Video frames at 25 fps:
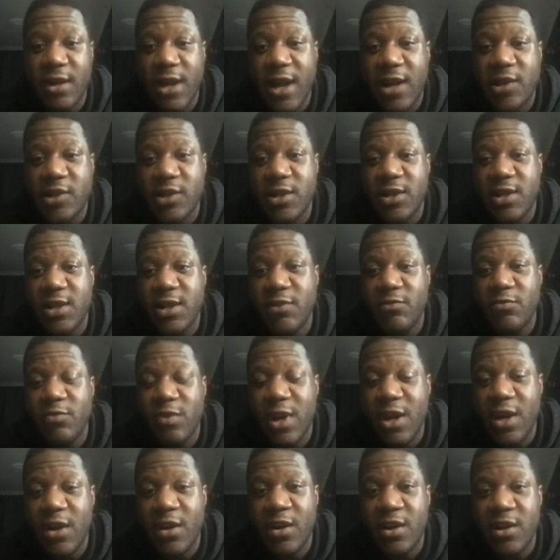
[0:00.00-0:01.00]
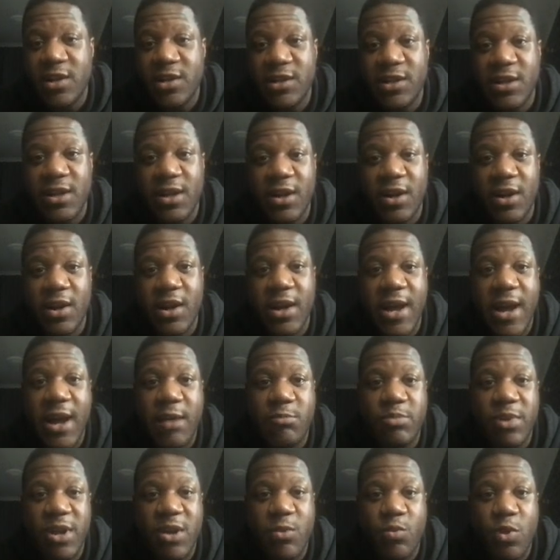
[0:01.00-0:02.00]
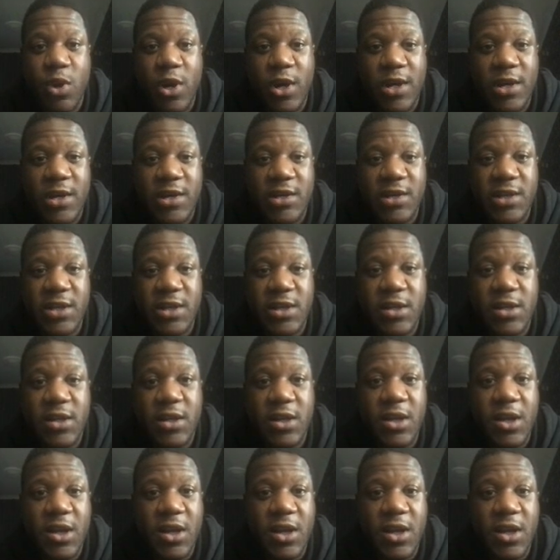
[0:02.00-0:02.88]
I actually didn't realize that I had been whitelisted.